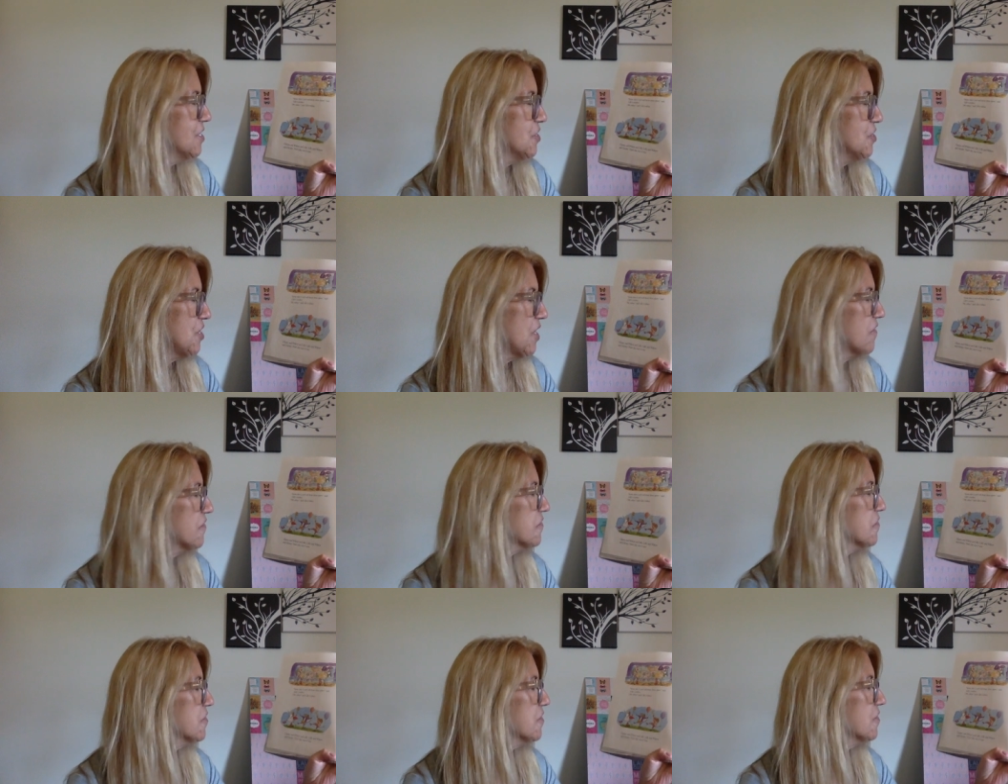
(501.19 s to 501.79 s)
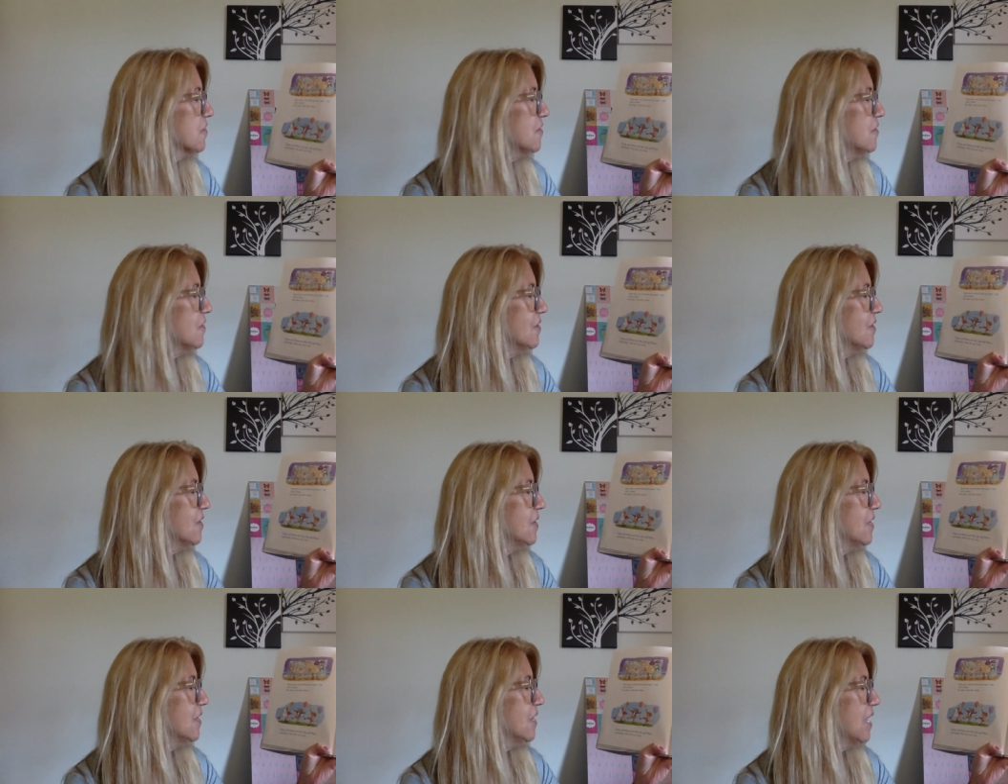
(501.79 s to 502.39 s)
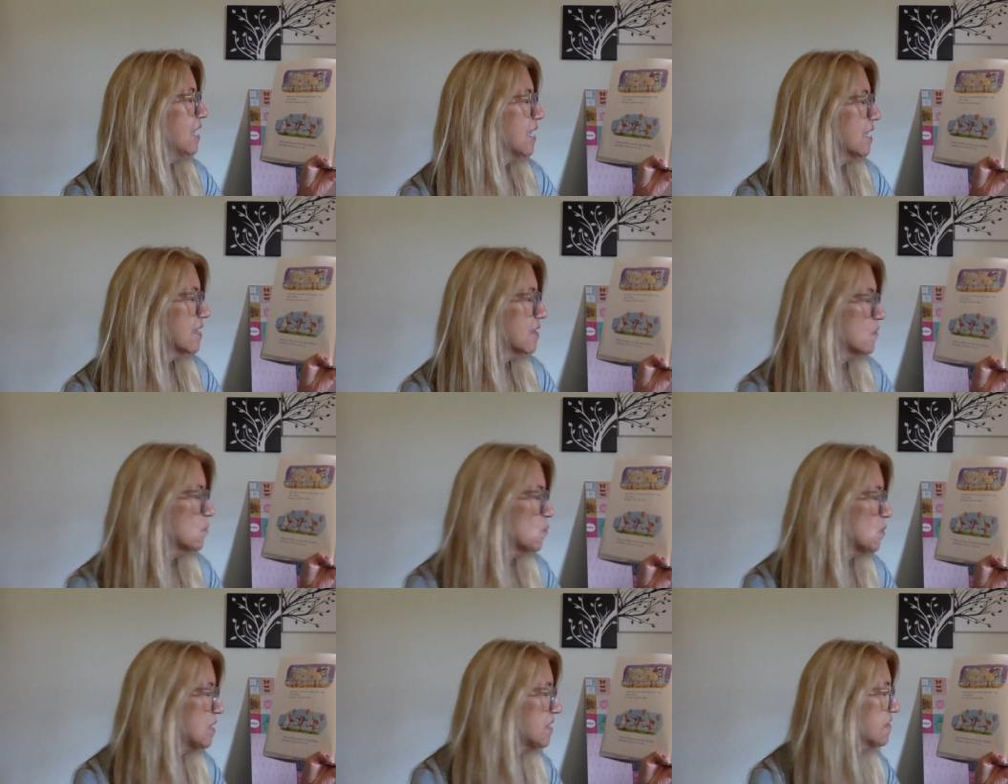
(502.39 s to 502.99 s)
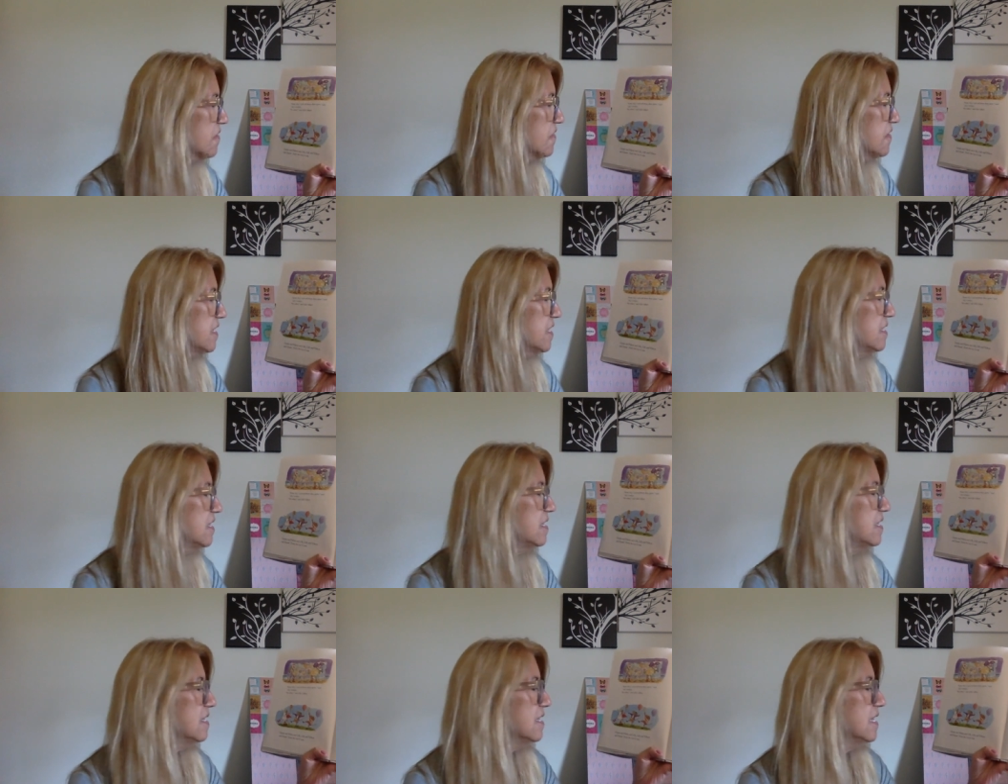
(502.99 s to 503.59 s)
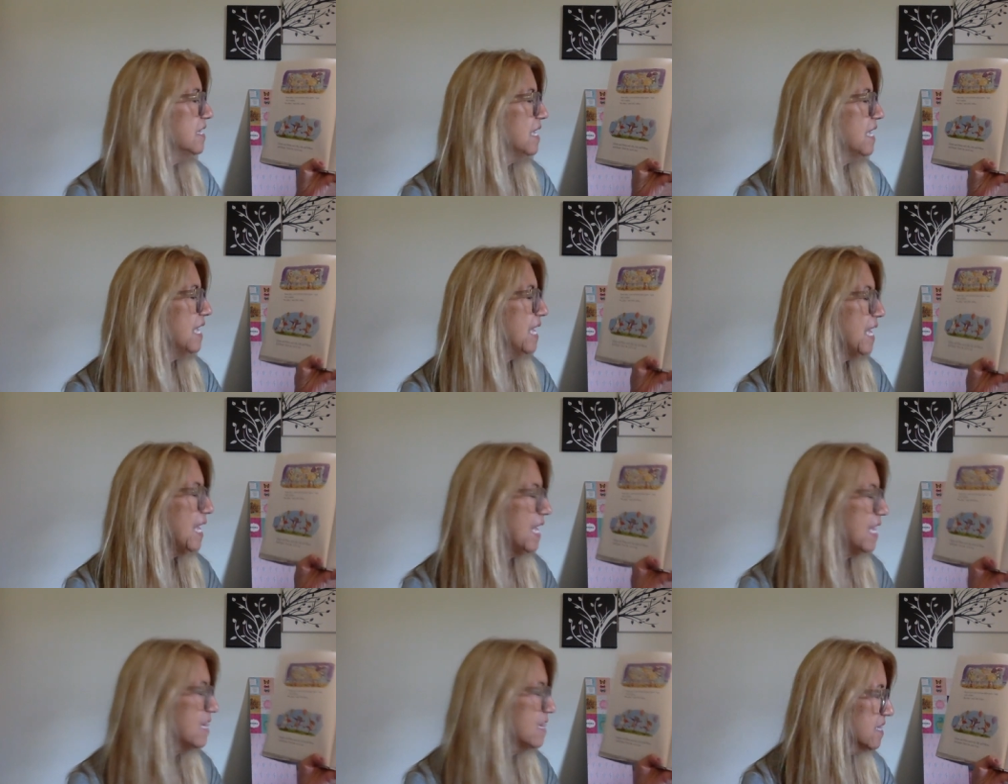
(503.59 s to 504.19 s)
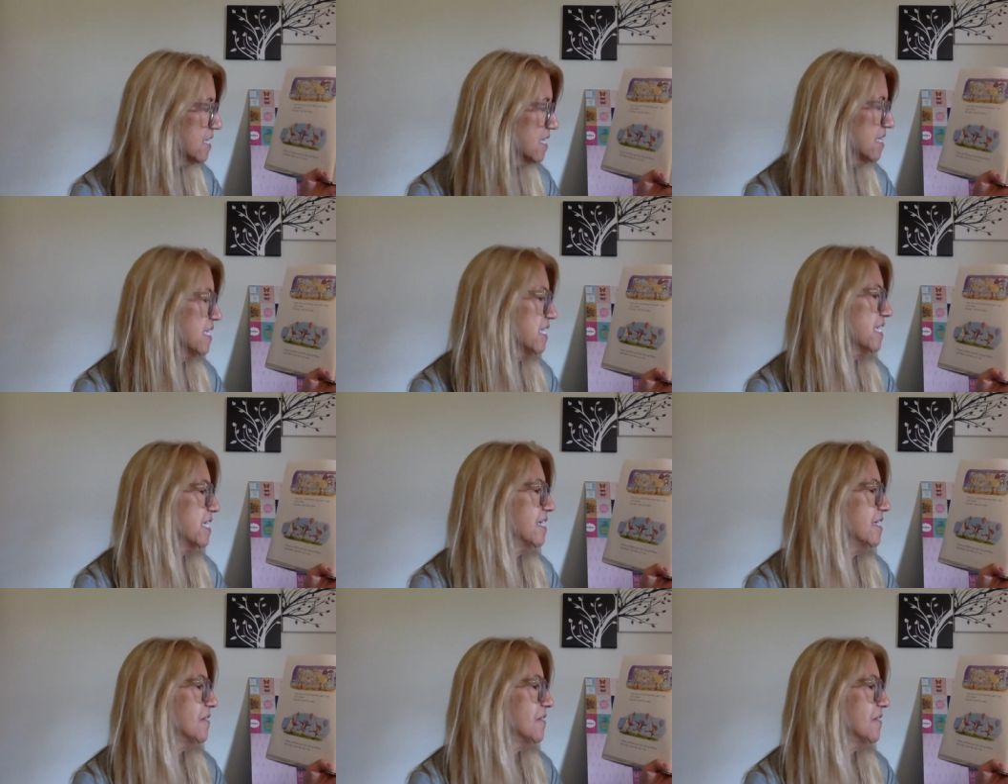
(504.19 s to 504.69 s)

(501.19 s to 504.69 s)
Chester and Wilson and Lily.